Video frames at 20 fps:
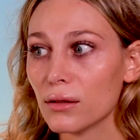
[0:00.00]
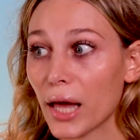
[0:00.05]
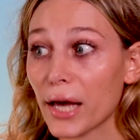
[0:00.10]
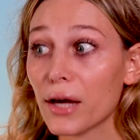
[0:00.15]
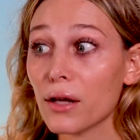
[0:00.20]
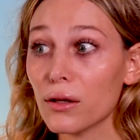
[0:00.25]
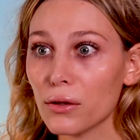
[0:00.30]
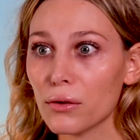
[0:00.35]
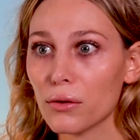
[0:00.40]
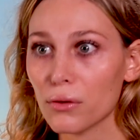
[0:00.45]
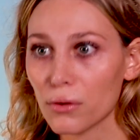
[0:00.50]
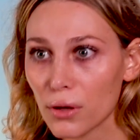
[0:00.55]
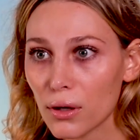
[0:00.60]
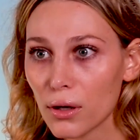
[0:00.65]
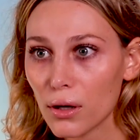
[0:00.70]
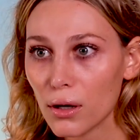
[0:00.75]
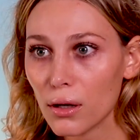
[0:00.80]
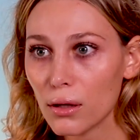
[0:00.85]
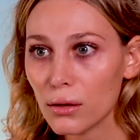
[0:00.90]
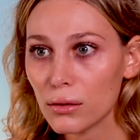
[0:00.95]
like a little
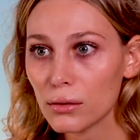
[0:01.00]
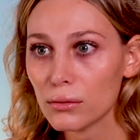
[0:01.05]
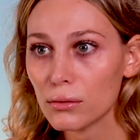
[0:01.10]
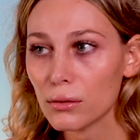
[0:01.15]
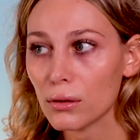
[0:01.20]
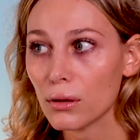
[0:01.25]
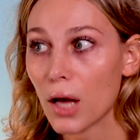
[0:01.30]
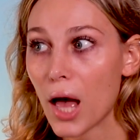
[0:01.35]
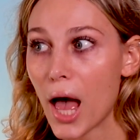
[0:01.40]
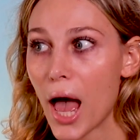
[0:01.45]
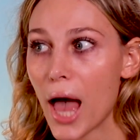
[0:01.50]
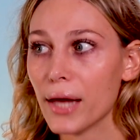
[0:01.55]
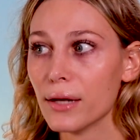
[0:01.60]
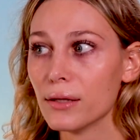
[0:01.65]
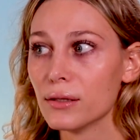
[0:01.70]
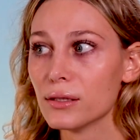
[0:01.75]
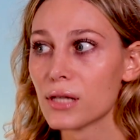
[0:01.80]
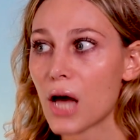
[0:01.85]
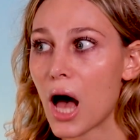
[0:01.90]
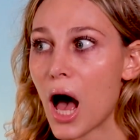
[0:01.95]
girl,
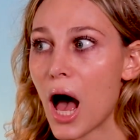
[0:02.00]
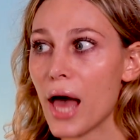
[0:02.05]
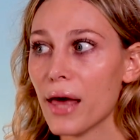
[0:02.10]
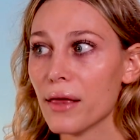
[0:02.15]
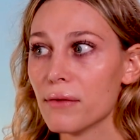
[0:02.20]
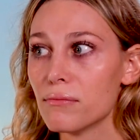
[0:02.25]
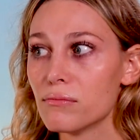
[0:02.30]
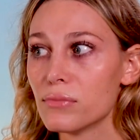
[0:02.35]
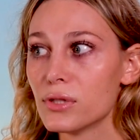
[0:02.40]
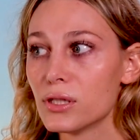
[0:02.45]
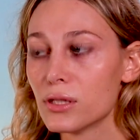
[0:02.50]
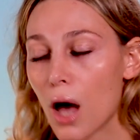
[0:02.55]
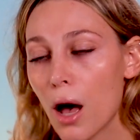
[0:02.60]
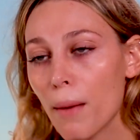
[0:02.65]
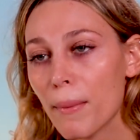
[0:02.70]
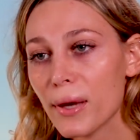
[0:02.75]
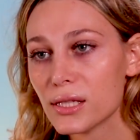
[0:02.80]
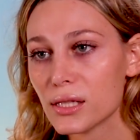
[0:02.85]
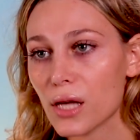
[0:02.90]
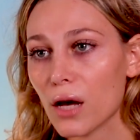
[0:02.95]
and I saw
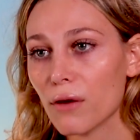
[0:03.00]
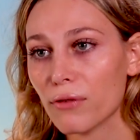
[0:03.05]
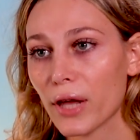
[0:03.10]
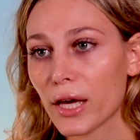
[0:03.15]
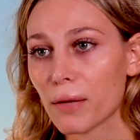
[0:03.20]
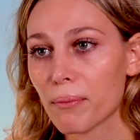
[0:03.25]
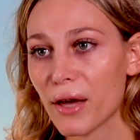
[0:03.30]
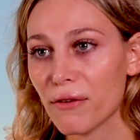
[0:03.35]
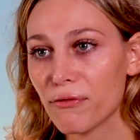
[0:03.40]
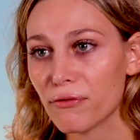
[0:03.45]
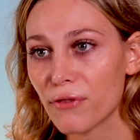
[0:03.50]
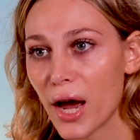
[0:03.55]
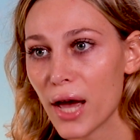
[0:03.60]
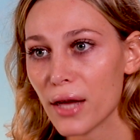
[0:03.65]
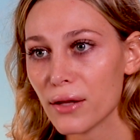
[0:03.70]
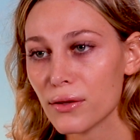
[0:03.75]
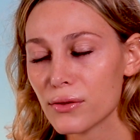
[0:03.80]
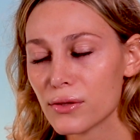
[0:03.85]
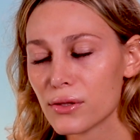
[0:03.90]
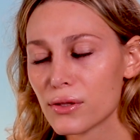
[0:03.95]
myself like my
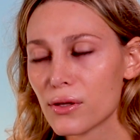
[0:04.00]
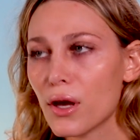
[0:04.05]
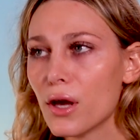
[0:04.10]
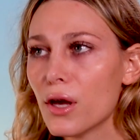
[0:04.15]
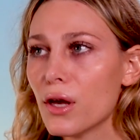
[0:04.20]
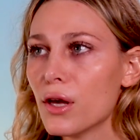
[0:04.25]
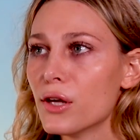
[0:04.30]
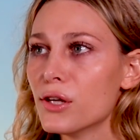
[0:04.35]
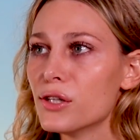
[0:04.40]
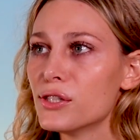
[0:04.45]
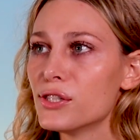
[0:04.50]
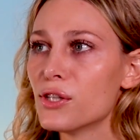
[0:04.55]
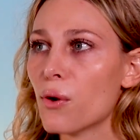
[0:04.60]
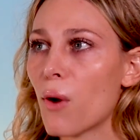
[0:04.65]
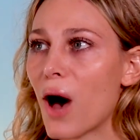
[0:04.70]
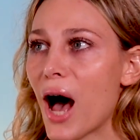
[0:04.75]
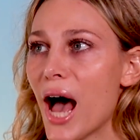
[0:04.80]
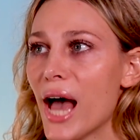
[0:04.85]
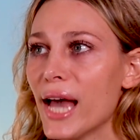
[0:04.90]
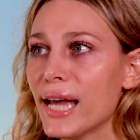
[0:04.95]
friends. So
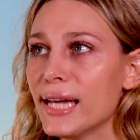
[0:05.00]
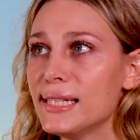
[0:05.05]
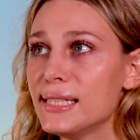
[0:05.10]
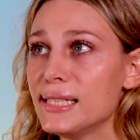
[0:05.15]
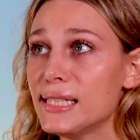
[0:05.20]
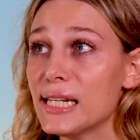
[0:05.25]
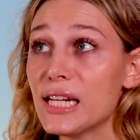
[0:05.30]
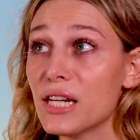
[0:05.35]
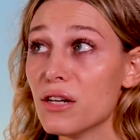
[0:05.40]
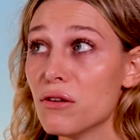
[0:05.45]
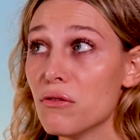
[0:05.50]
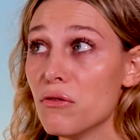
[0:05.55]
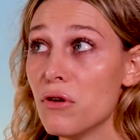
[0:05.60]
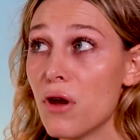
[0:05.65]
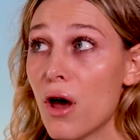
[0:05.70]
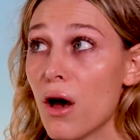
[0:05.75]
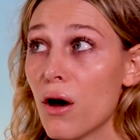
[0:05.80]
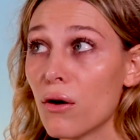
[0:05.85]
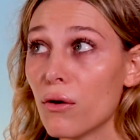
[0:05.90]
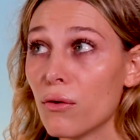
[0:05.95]
I didn't
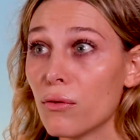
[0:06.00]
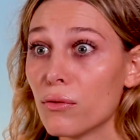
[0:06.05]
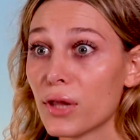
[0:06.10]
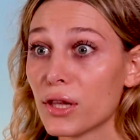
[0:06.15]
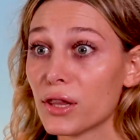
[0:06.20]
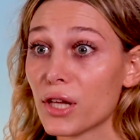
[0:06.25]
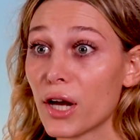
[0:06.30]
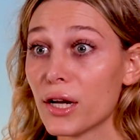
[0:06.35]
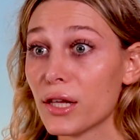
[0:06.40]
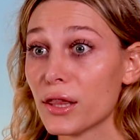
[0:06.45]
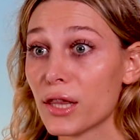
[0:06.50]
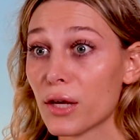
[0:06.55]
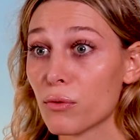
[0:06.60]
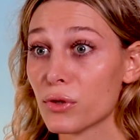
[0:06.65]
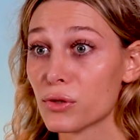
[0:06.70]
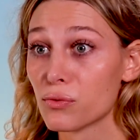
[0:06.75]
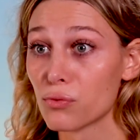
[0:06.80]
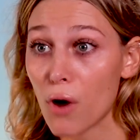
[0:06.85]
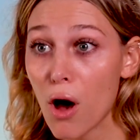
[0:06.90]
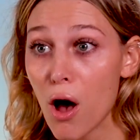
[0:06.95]
know that anything
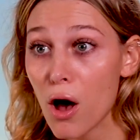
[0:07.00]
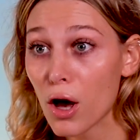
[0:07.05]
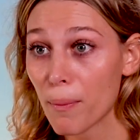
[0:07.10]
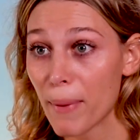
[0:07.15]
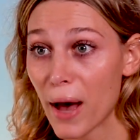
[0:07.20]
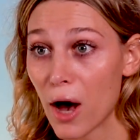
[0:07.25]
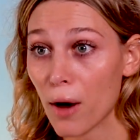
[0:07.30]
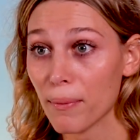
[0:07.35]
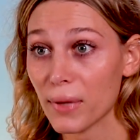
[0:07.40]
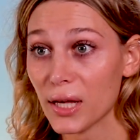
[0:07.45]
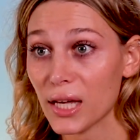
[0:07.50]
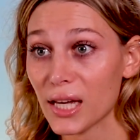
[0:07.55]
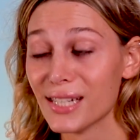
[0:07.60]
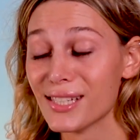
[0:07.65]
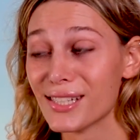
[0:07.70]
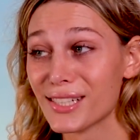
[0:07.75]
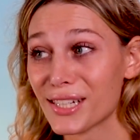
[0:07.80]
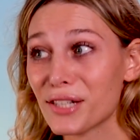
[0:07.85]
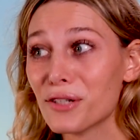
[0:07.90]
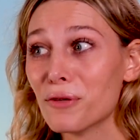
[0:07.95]
was wrong about me
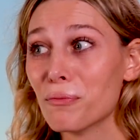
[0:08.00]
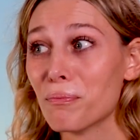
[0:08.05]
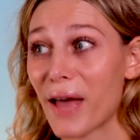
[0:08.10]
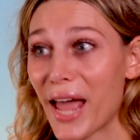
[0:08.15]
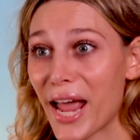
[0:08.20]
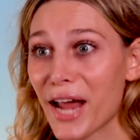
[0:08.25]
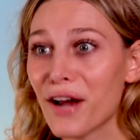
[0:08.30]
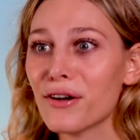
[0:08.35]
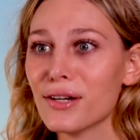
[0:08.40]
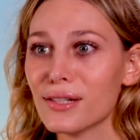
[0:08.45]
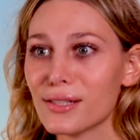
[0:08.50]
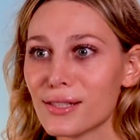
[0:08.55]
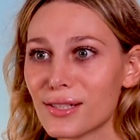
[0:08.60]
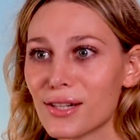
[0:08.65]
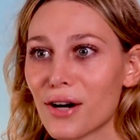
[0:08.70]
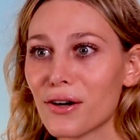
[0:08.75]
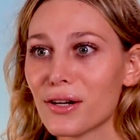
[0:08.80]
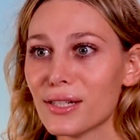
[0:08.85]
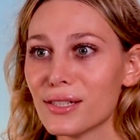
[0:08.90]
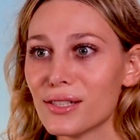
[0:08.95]
until parents
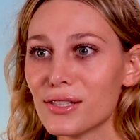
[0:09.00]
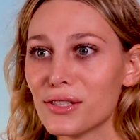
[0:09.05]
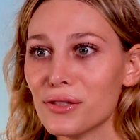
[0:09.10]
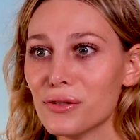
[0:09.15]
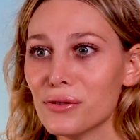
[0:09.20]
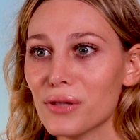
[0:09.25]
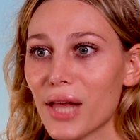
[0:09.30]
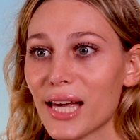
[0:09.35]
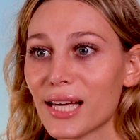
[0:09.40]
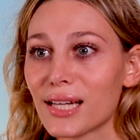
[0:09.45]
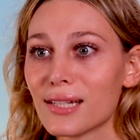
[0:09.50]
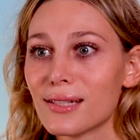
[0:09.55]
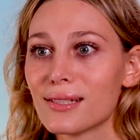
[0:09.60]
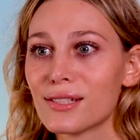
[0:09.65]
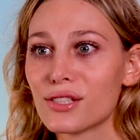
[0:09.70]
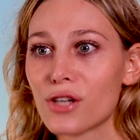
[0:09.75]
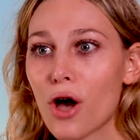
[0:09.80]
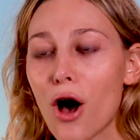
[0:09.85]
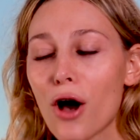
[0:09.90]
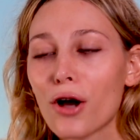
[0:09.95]
started to
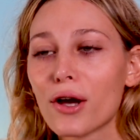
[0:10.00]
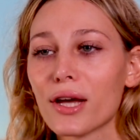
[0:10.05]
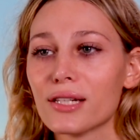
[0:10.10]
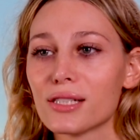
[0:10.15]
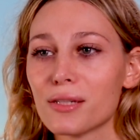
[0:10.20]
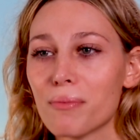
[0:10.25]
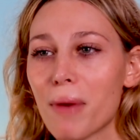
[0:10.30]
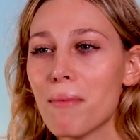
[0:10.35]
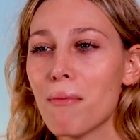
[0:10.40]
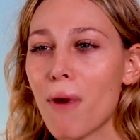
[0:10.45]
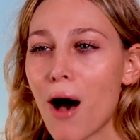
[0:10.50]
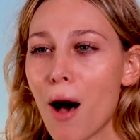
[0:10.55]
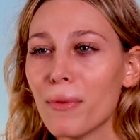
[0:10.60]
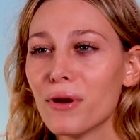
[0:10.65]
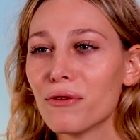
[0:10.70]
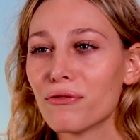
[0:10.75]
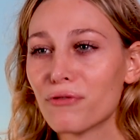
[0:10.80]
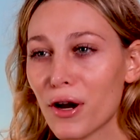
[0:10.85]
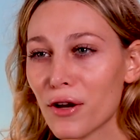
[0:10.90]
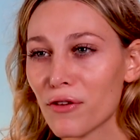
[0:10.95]
talk to my mom
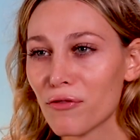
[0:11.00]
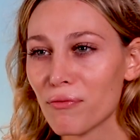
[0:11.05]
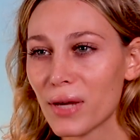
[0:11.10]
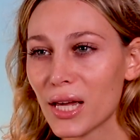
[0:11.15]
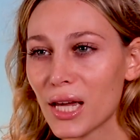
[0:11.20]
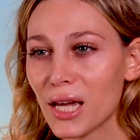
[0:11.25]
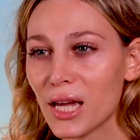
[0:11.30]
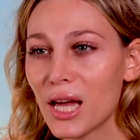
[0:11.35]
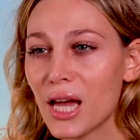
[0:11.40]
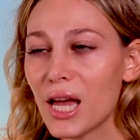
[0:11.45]
in front of me.